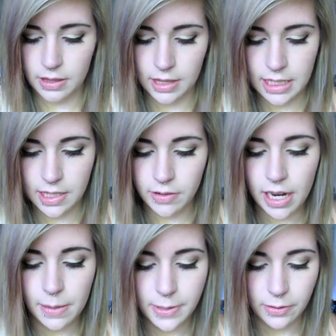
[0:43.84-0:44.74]
these three
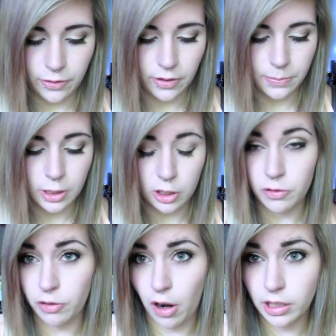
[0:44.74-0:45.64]
items are from
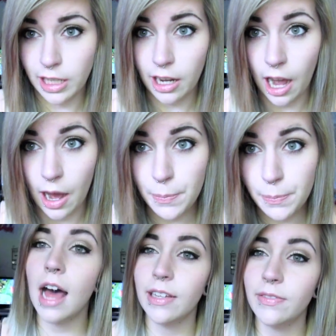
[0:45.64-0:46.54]
newfrog.com.
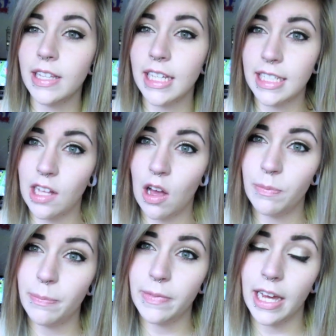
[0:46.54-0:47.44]
I'll leave the links to all
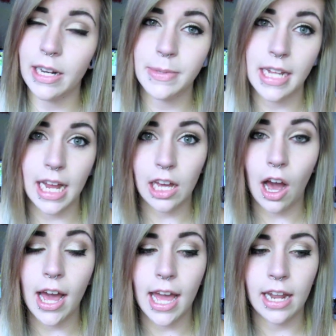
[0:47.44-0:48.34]
the items that I
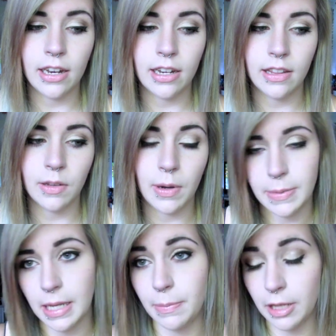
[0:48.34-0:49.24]
got and the
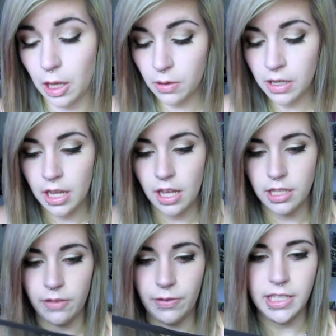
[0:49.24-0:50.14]
website below.
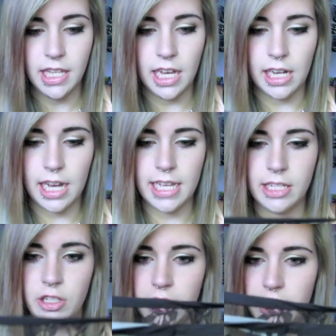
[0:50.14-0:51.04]
So the first thing I got
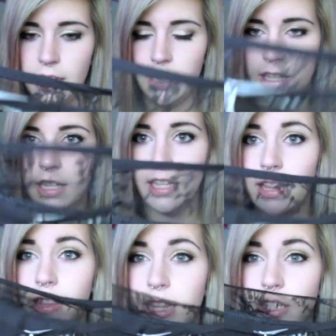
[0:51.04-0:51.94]
is just
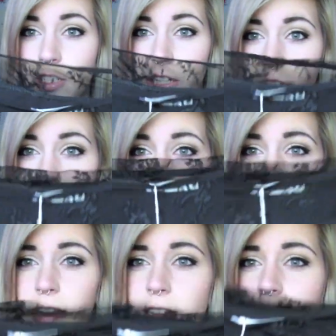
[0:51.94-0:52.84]
this shirt
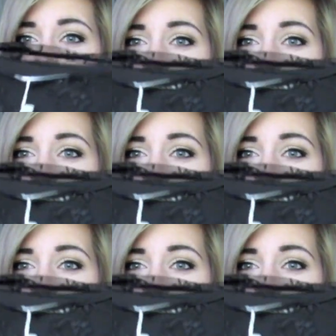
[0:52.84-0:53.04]
and it's